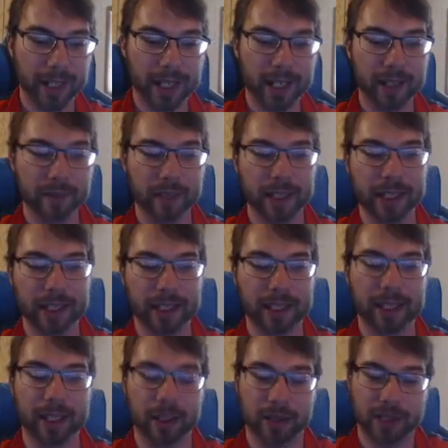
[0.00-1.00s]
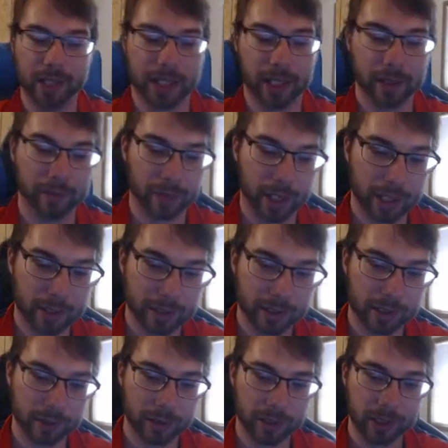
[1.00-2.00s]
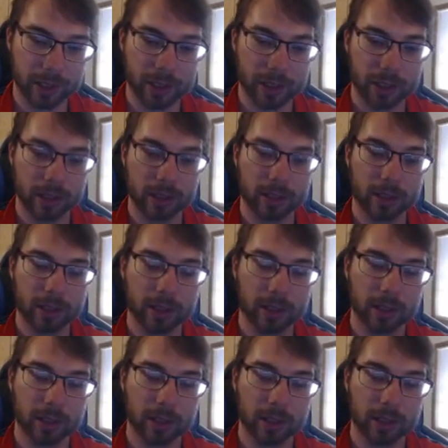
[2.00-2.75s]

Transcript: have anything outside of that. So we're just gonna,